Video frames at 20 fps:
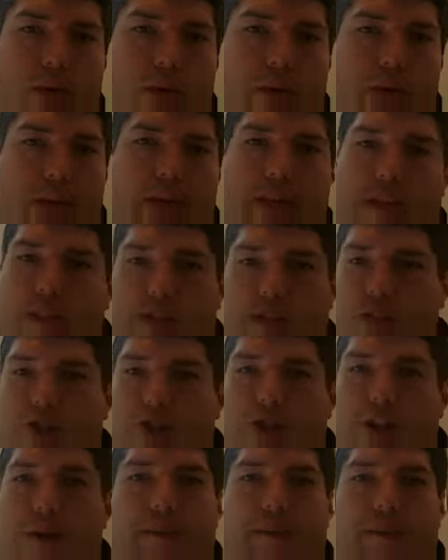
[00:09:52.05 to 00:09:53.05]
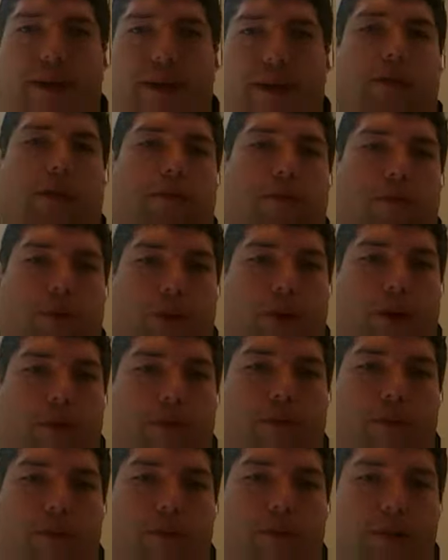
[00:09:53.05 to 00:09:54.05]
it's just not a major level of
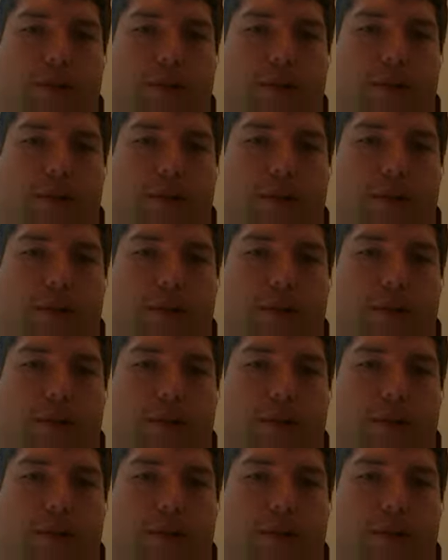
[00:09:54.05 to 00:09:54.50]
law enforcement.